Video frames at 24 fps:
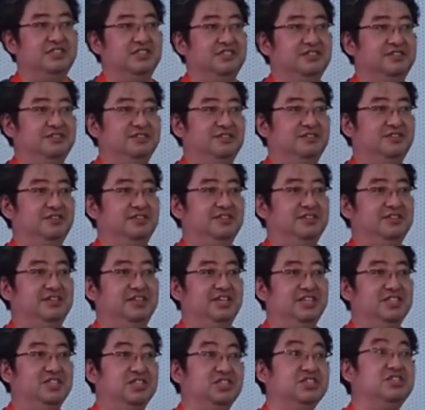
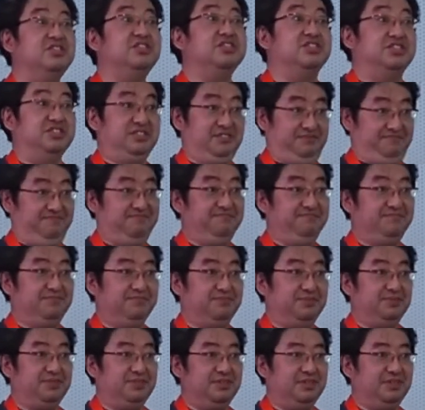engineers,
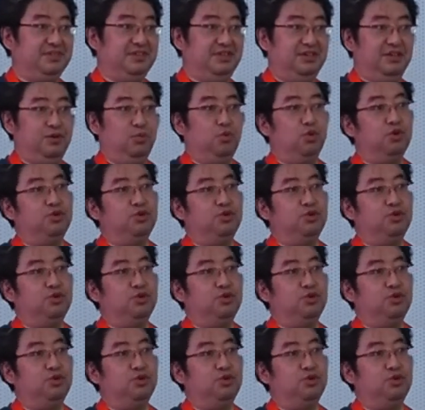workers,